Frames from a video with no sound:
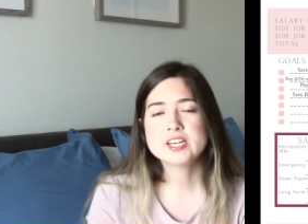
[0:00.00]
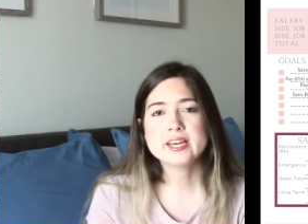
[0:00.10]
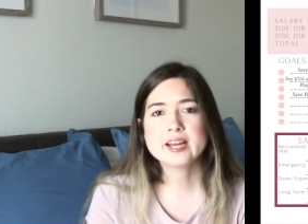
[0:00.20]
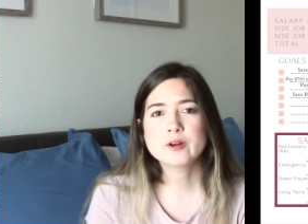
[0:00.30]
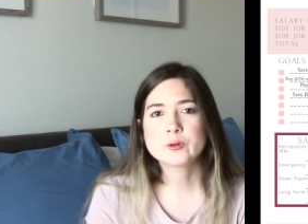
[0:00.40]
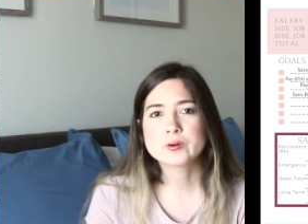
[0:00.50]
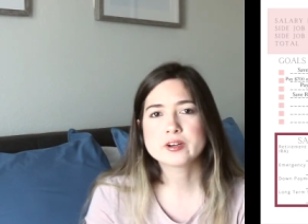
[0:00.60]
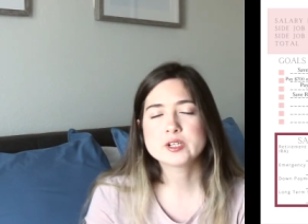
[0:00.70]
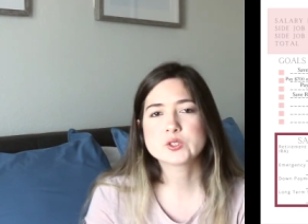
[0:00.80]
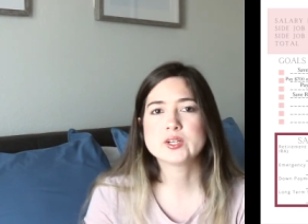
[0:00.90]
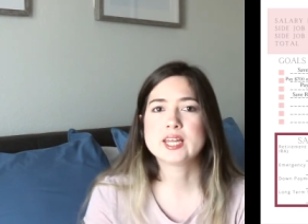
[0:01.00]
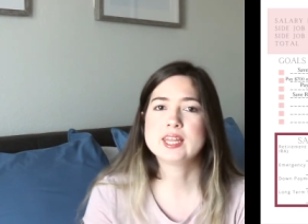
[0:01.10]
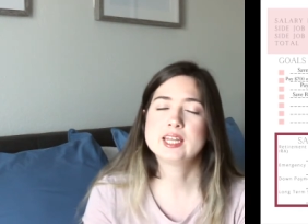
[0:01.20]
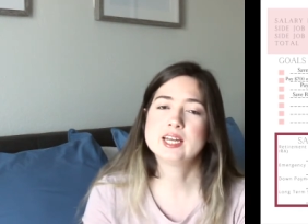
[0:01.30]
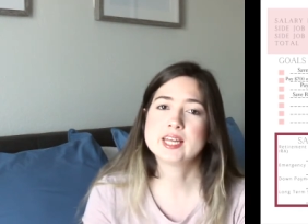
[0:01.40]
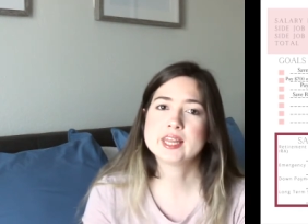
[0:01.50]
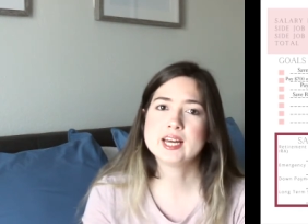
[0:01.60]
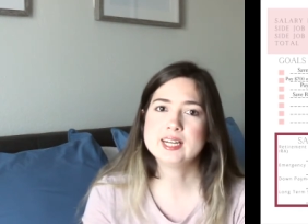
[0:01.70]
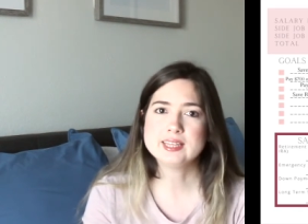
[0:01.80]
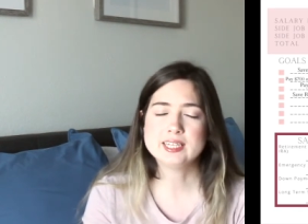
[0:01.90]
takeout orders or anything like
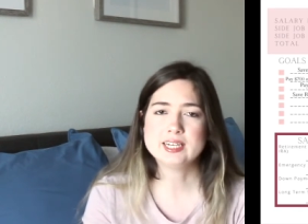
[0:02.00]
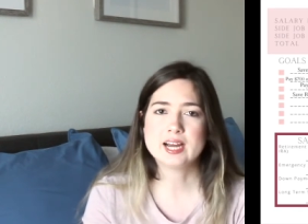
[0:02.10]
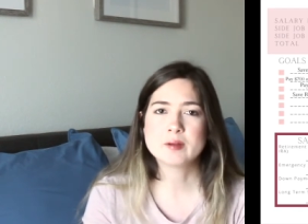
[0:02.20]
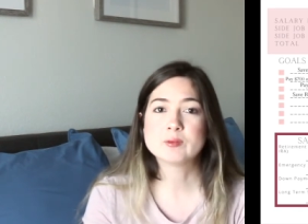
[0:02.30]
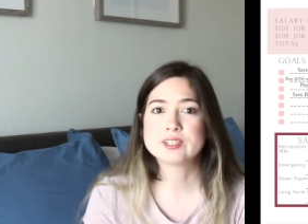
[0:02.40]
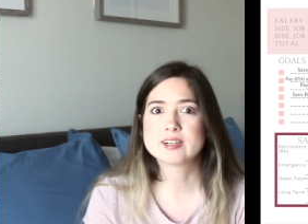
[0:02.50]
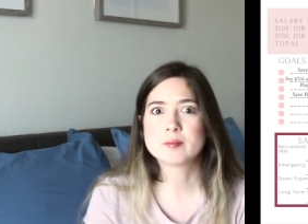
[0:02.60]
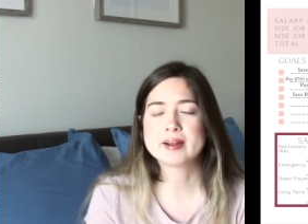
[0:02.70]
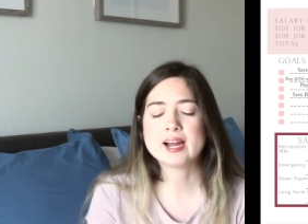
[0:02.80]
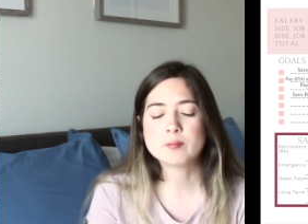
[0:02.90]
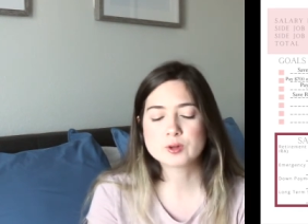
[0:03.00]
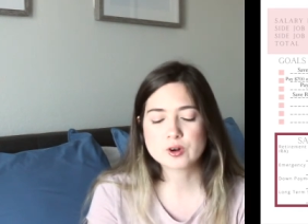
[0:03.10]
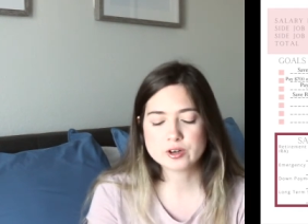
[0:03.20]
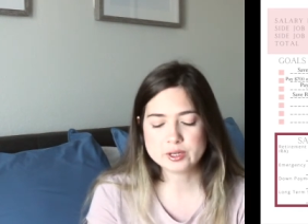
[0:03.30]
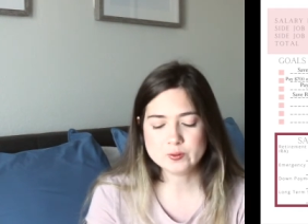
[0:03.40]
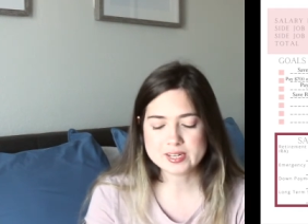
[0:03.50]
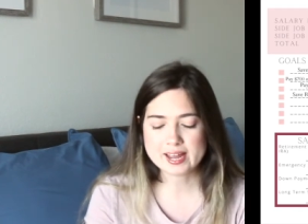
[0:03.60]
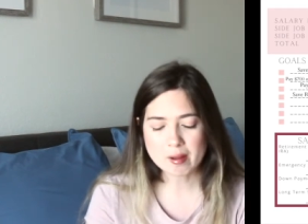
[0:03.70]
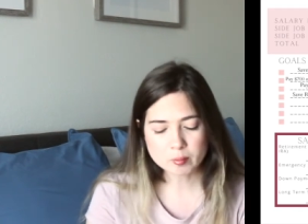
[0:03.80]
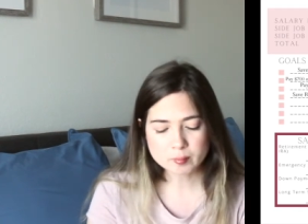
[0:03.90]
that, then I put it on my Apple card using
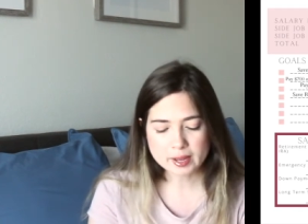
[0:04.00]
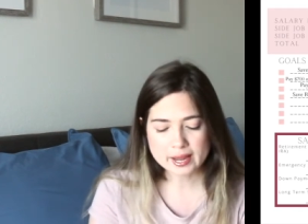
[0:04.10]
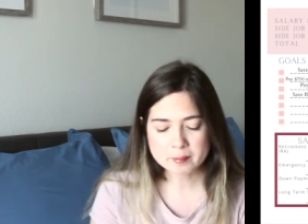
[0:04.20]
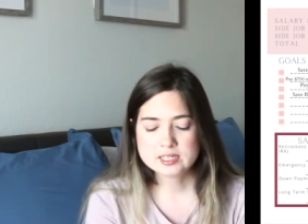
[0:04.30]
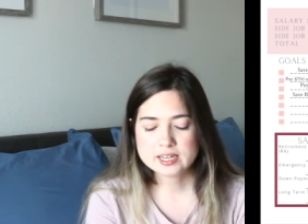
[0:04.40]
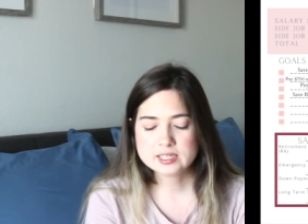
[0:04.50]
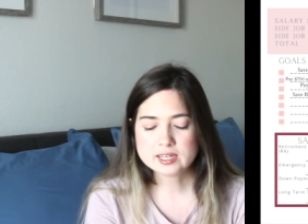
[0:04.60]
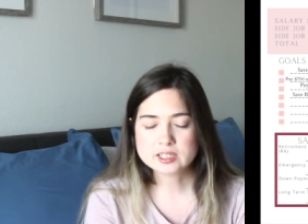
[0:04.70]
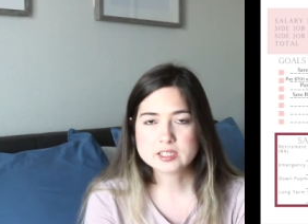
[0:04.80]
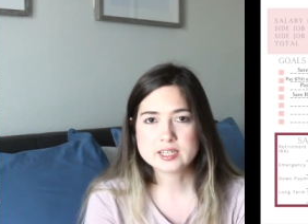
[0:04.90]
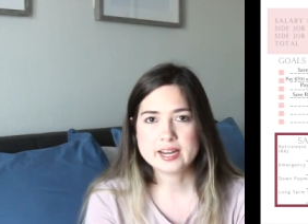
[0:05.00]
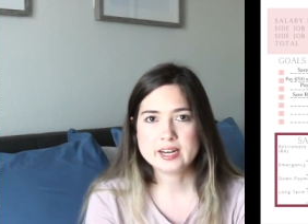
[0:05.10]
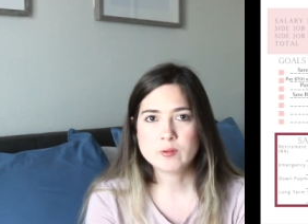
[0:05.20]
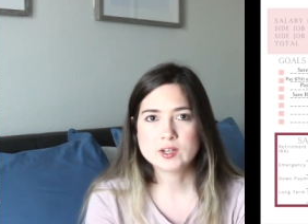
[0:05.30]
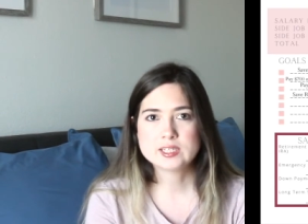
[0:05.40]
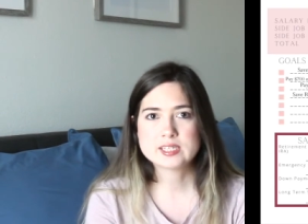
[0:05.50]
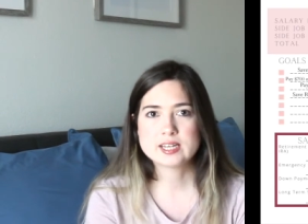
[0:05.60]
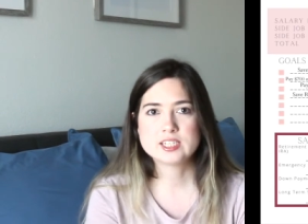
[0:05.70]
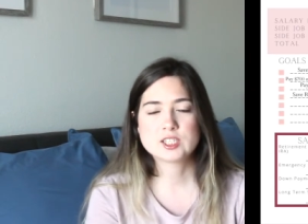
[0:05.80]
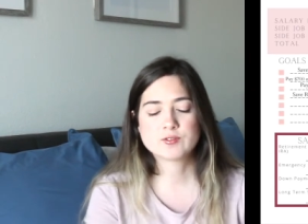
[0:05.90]
Apple Pay.
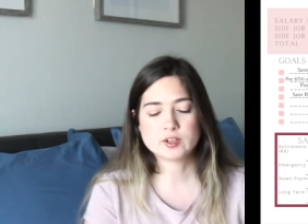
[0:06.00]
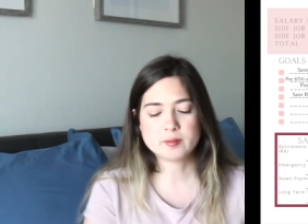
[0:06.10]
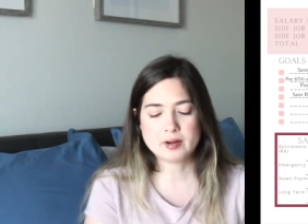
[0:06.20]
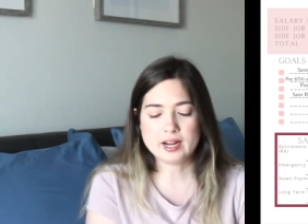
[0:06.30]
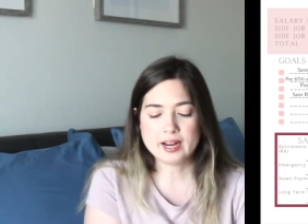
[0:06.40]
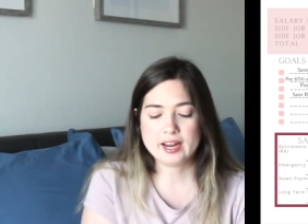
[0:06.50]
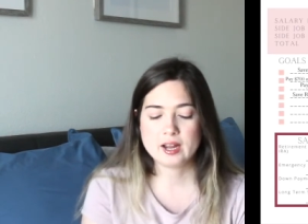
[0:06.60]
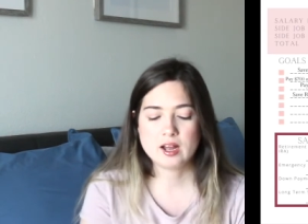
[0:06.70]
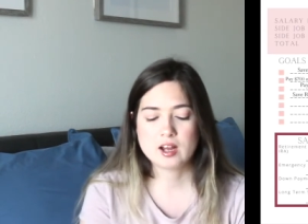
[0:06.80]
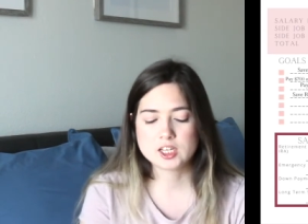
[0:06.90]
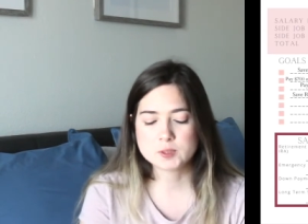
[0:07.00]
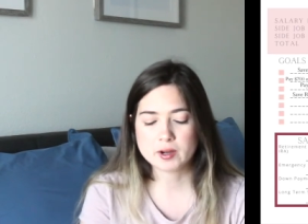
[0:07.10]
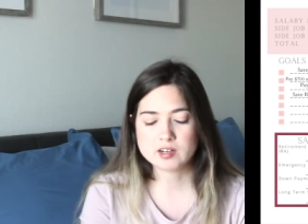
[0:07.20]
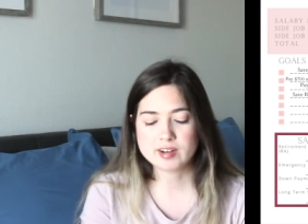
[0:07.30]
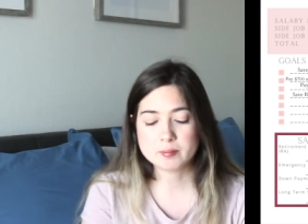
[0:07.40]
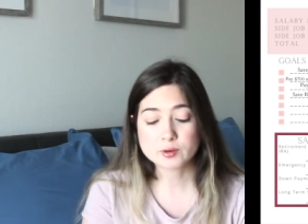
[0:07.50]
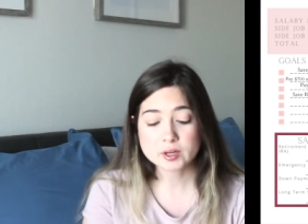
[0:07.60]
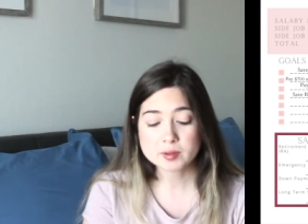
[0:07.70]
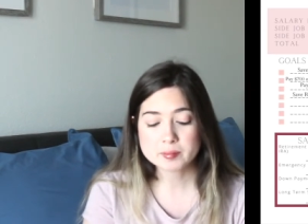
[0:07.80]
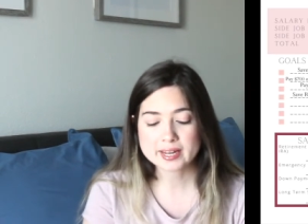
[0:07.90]
$10.81 for my Spotify
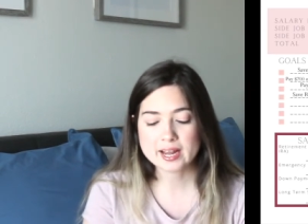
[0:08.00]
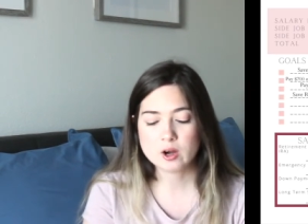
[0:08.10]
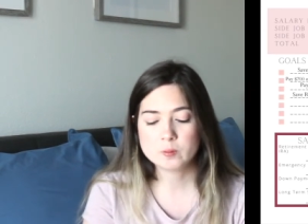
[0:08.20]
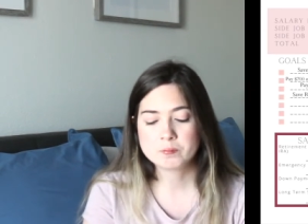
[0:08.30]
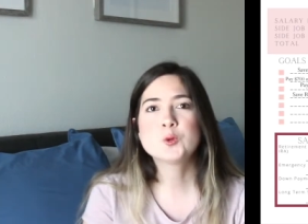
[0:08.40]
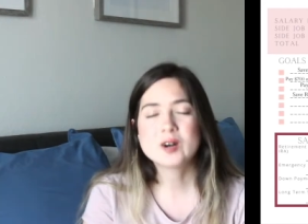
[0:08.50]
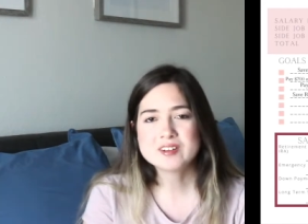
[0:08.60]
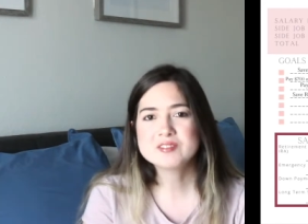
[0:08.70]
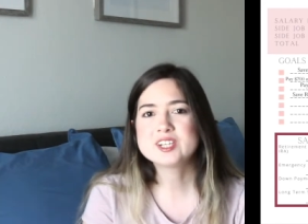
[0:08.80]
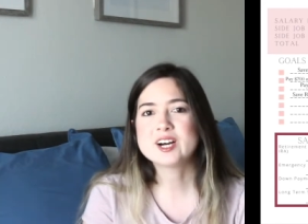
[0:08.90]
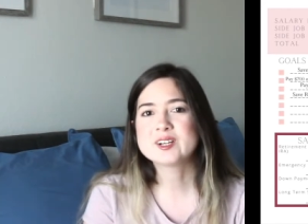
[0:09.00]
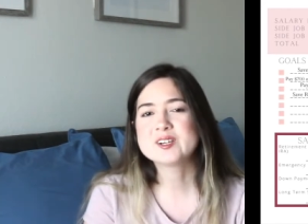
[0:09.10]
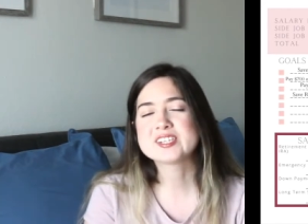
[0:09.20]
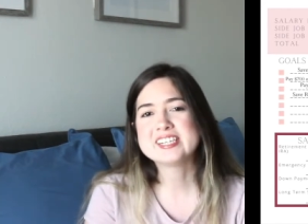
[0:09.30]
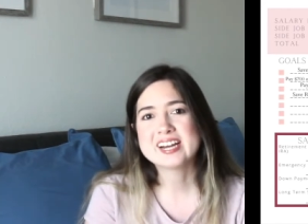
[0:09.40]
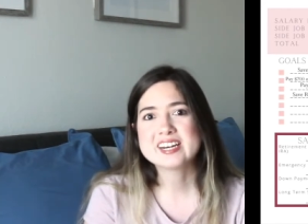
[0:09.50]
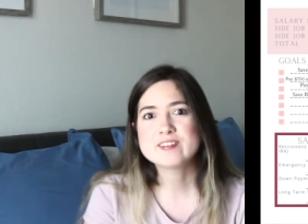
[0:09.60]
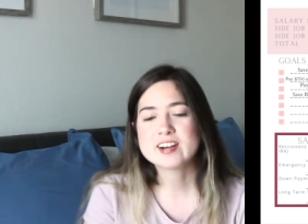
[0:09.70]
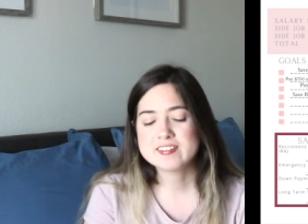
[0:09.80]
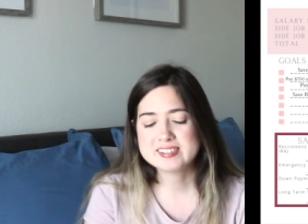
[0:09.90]
premium account,
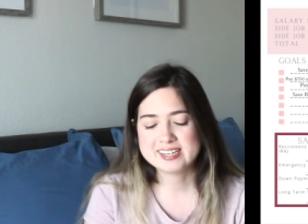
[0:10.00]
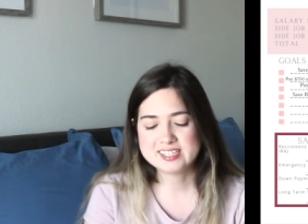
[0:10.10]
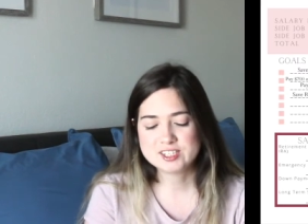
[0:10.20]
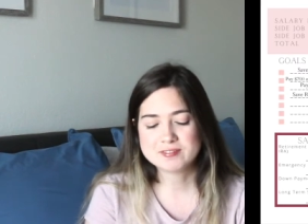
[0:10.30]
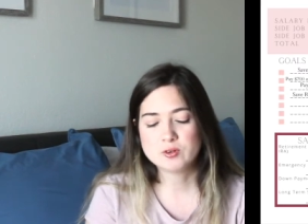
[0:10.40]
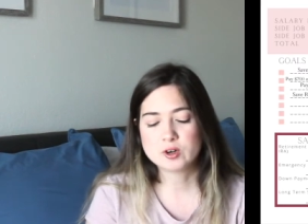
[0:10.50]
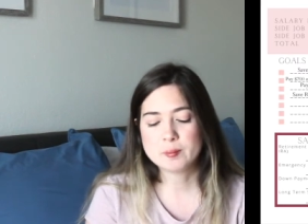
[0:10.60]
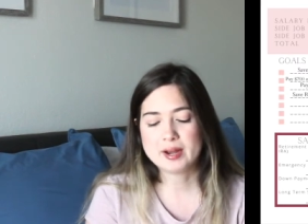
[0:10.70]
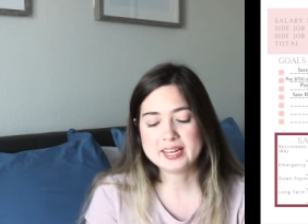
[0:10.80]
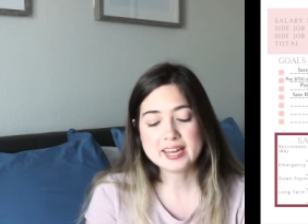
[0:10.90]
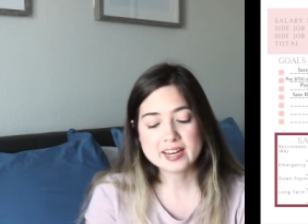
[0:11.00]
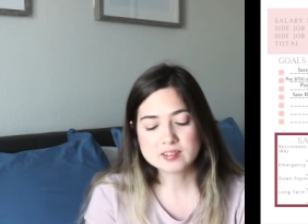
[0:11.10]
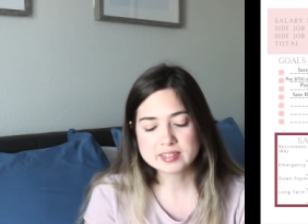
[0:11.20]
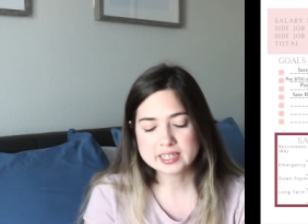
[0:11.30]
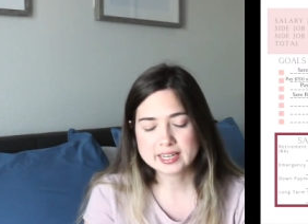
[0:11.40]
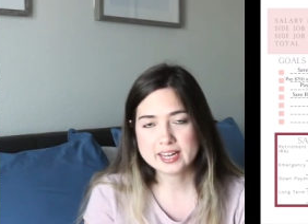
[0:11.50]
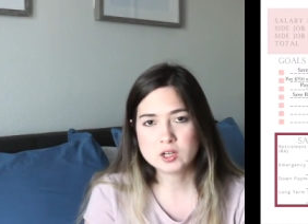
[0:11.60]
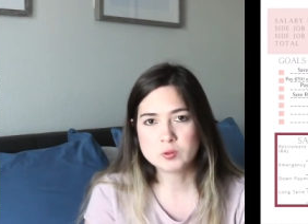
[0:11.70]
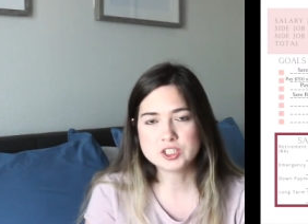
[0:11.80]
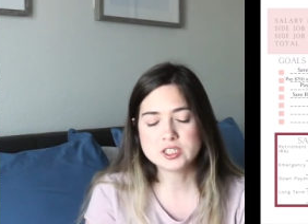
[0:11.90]
$12.95 for my Canva
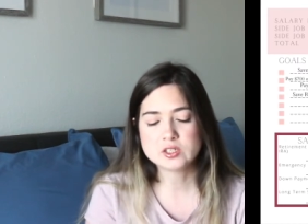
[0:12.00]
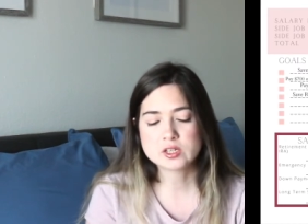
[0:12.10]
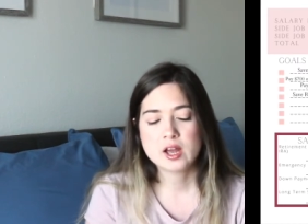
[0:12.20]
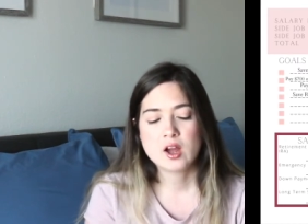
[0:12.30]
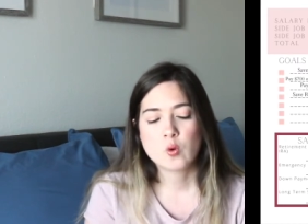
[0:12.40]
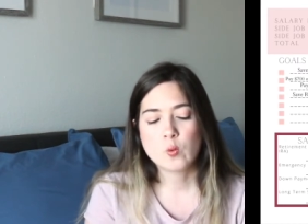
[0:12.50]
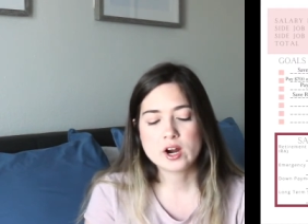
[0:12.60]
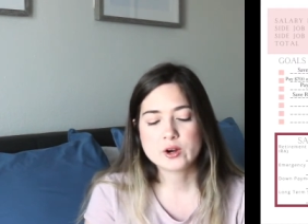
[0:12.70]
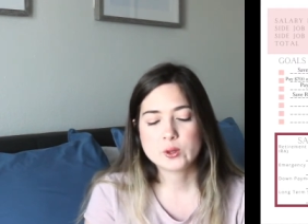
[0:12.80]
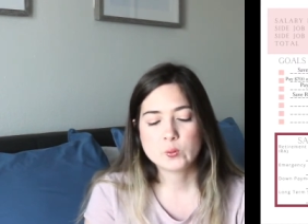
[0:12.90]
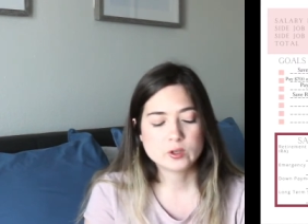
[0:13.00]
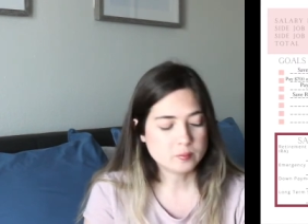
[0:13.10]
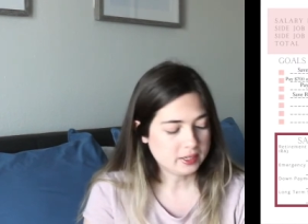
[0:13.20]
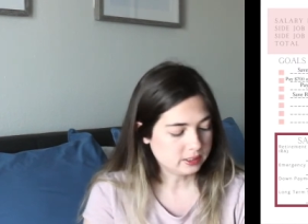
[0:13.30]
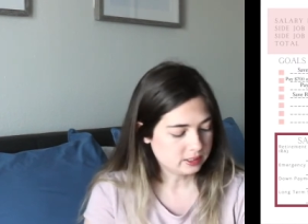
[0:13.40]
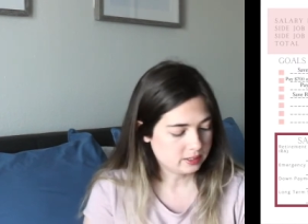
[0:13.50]
account, which is where you will be